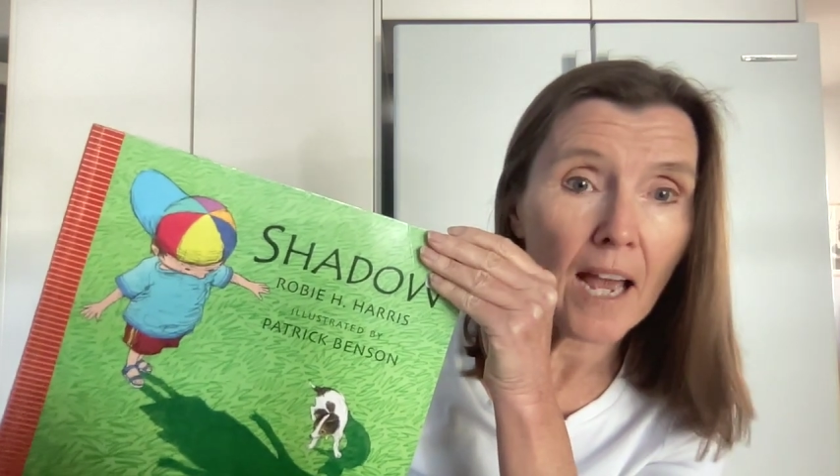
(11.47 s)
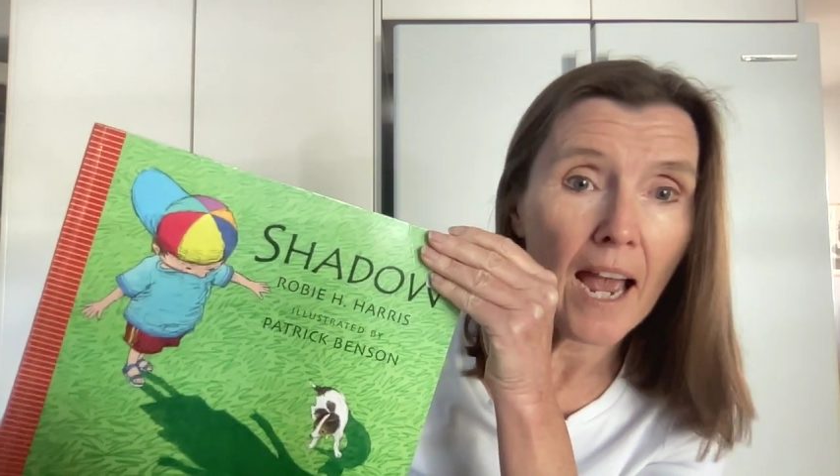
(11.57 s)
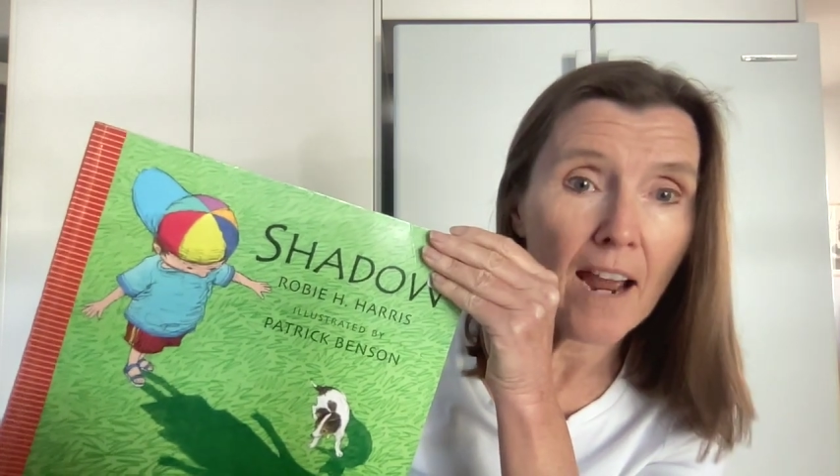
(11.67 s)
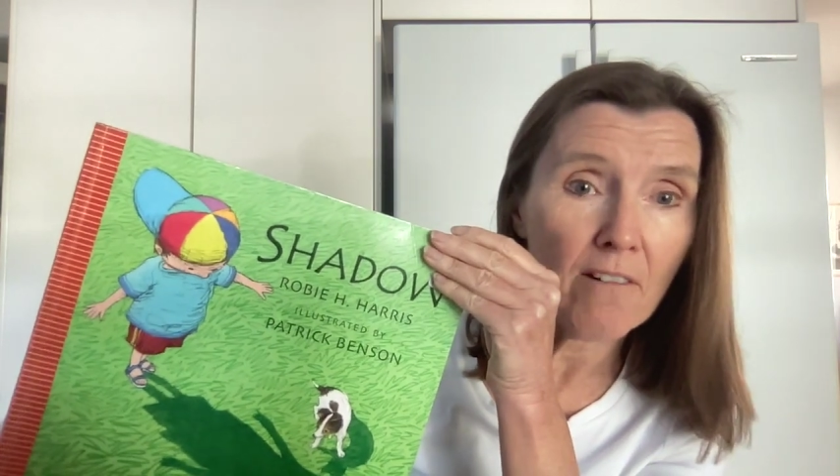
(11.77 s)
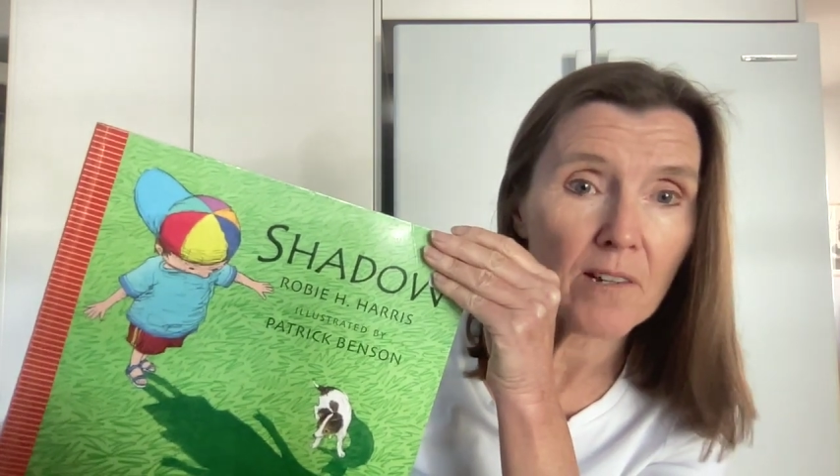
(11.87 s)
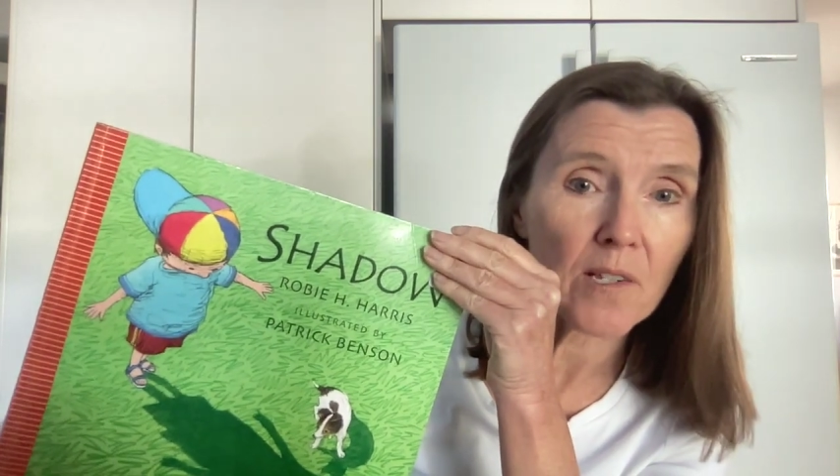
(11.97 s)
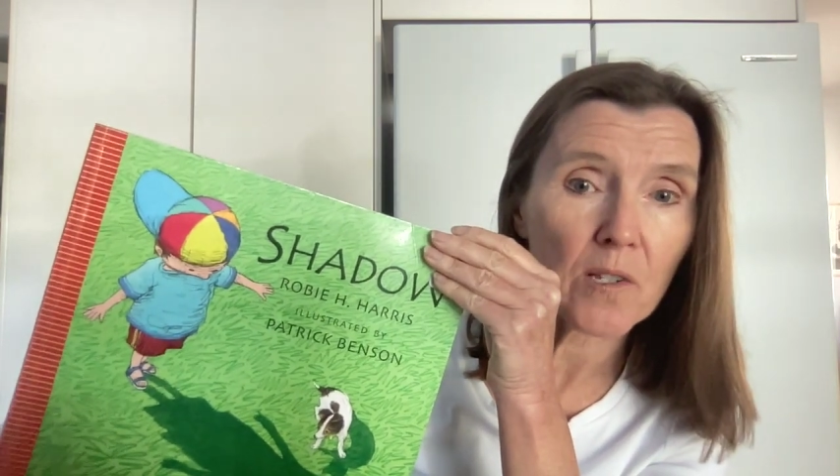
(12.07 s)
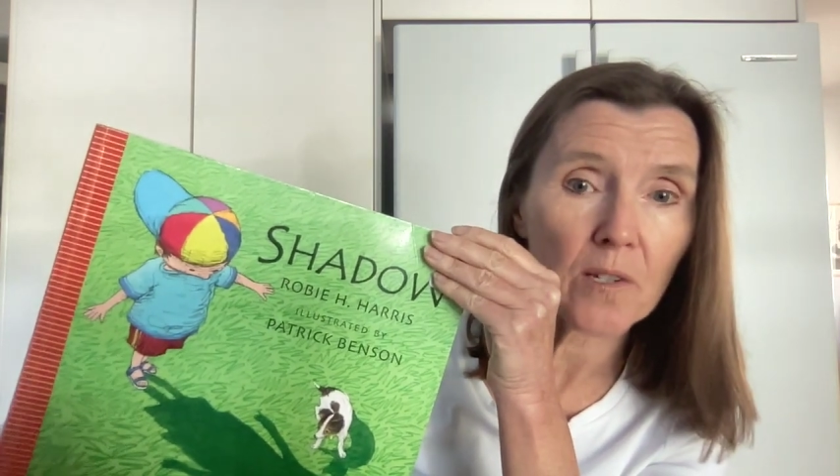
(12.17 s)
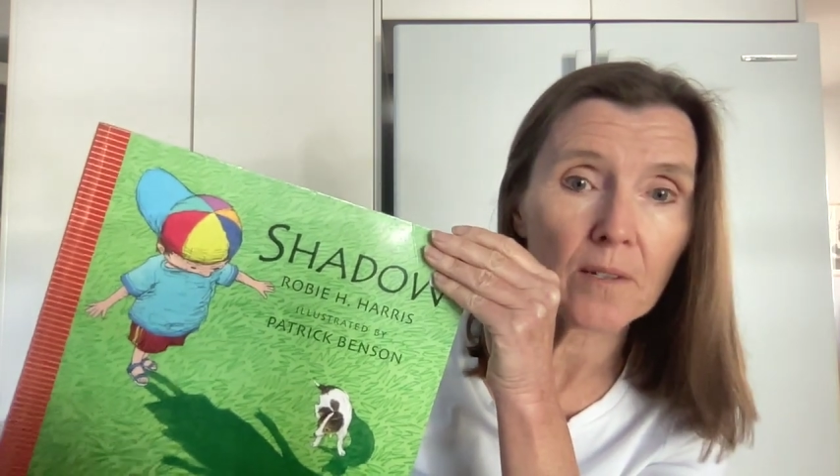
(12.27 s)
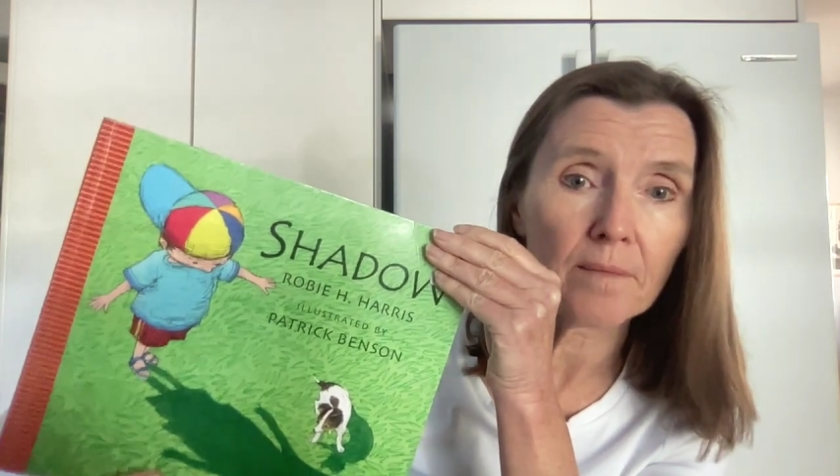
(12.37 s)

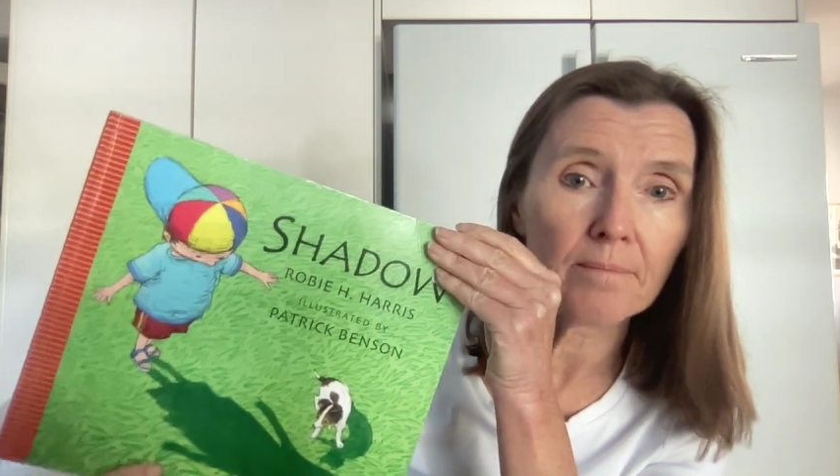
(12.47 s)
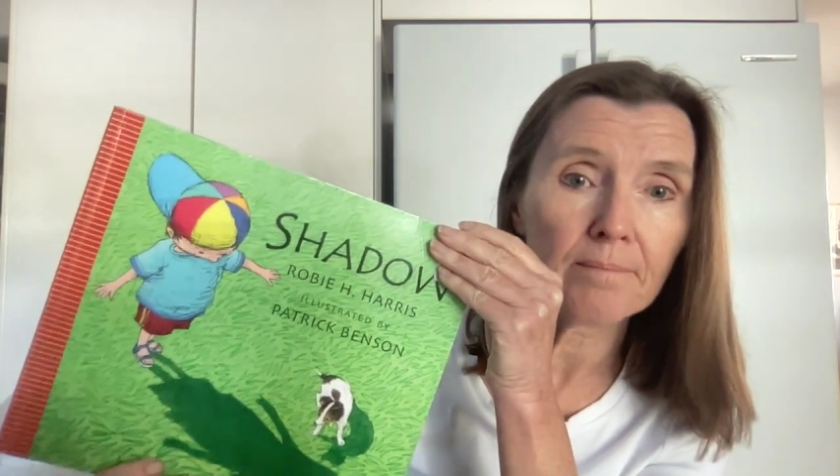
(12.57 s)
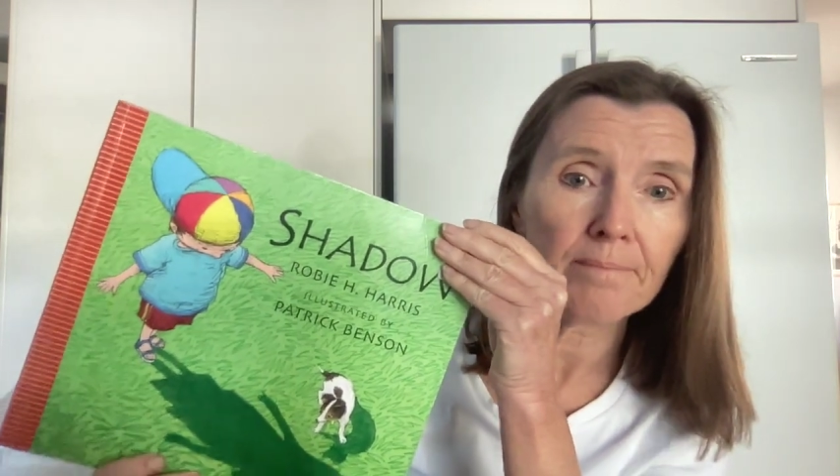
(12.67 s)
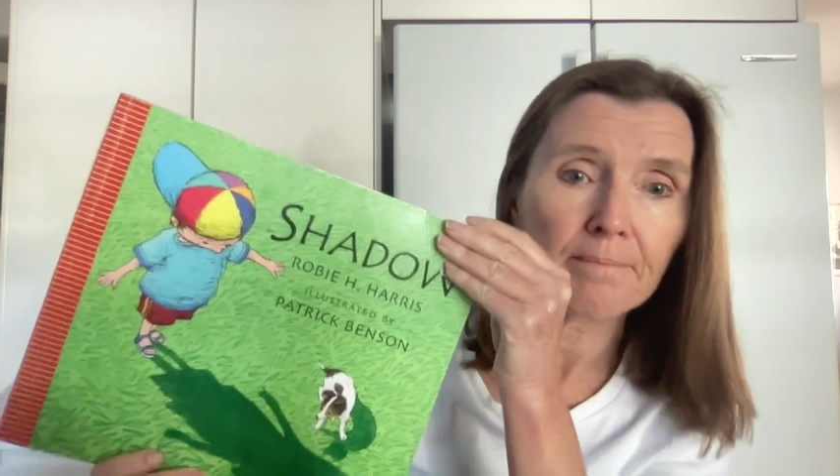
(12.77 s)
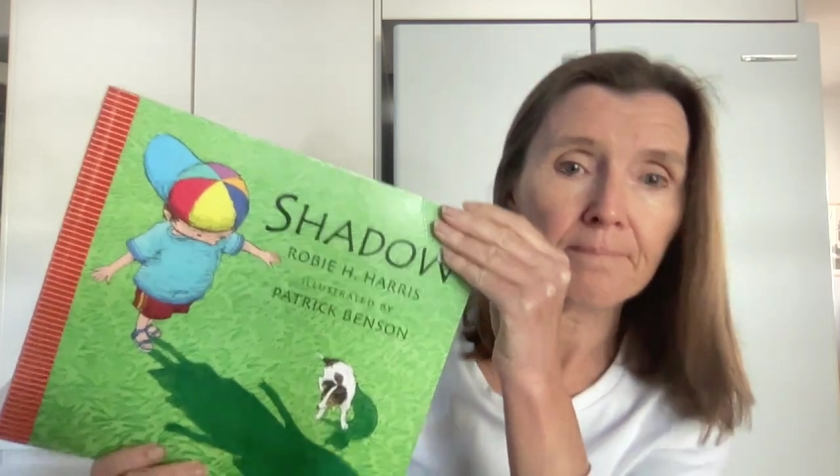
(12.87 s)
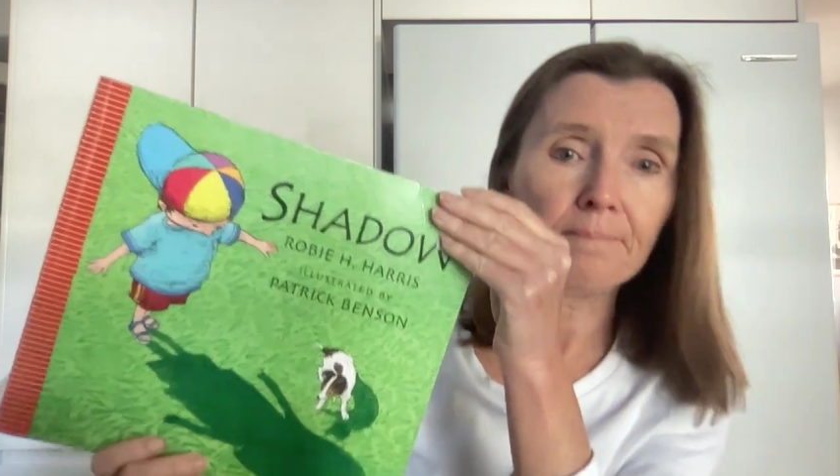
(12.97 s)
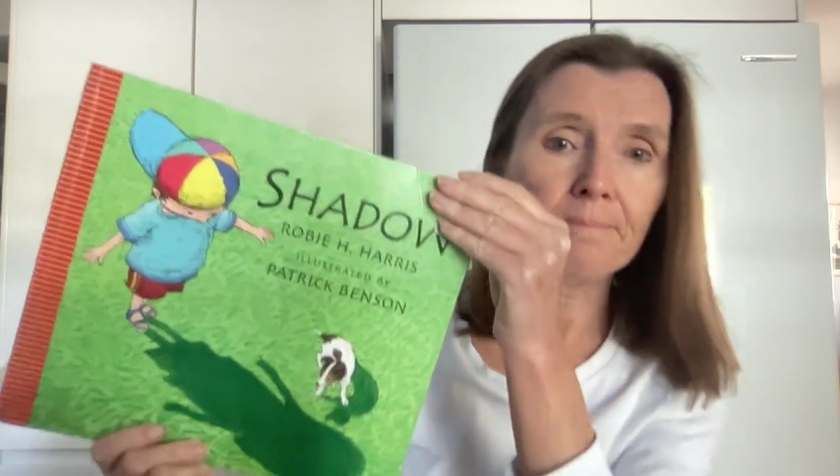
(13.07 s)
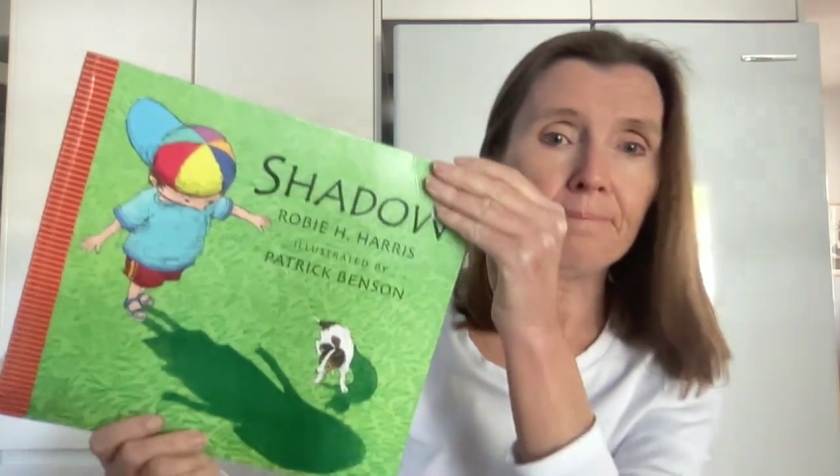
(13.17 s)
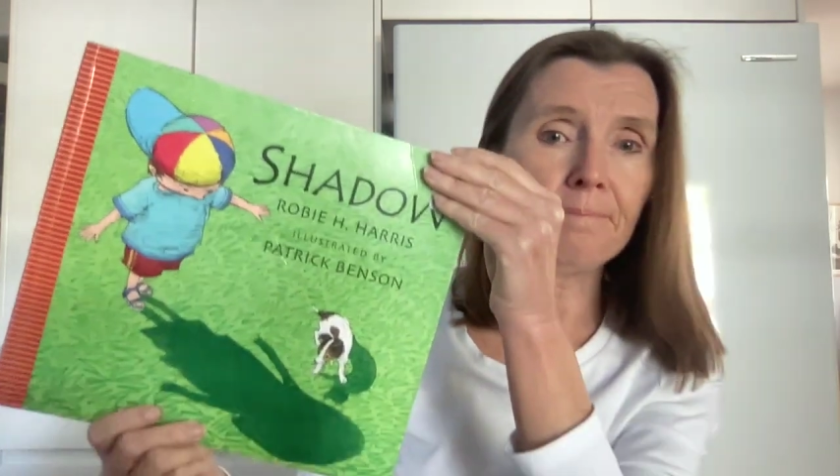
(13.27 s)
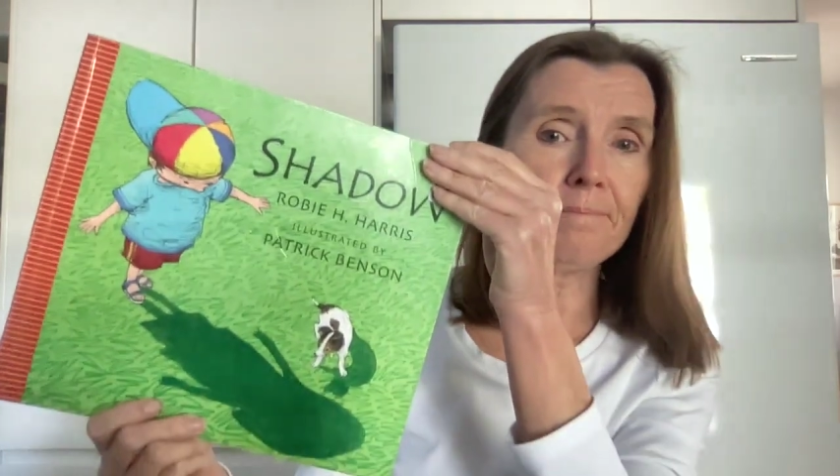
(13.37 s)
Harris.
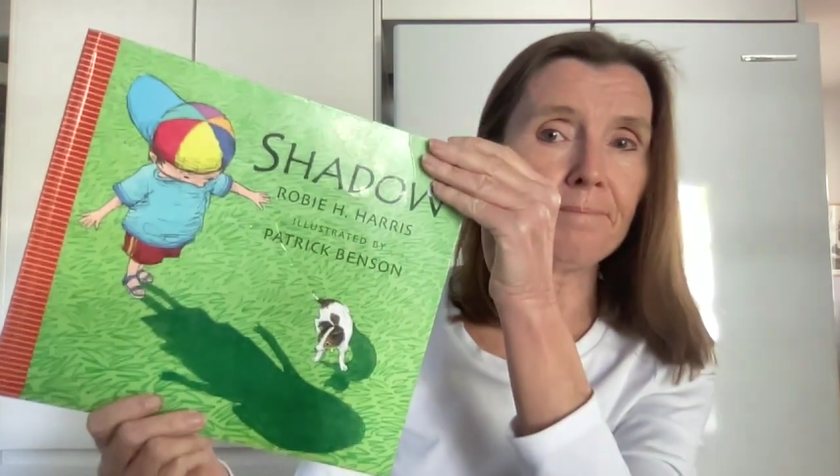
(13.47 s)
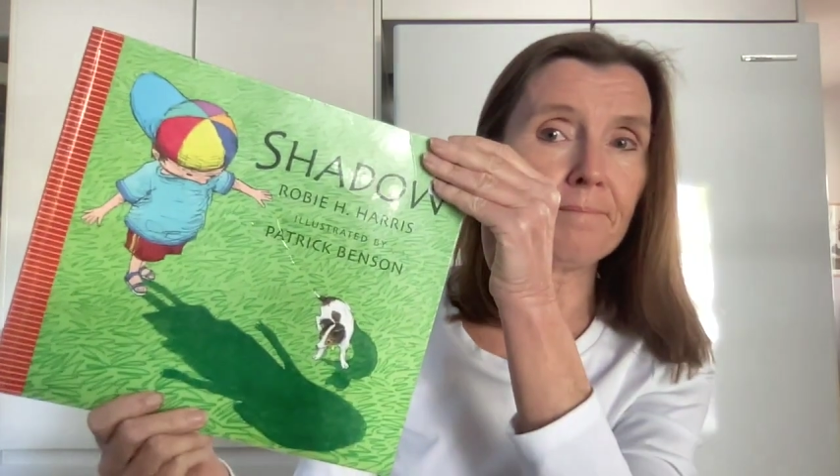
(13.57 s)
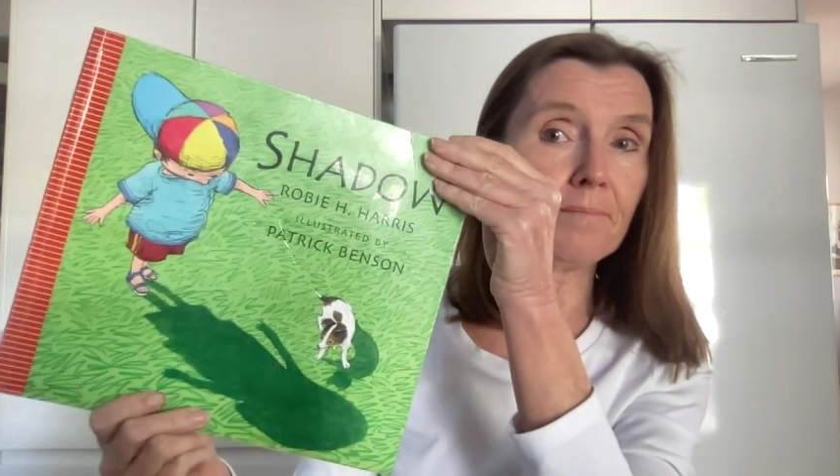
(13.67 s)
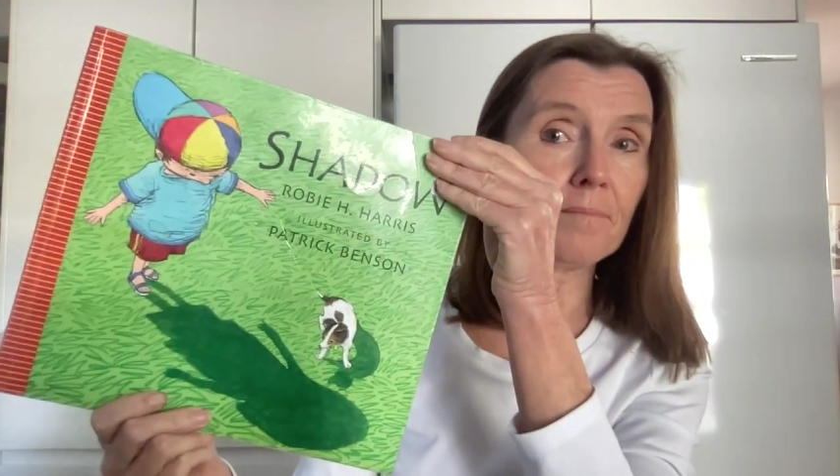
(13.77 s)
Hmm.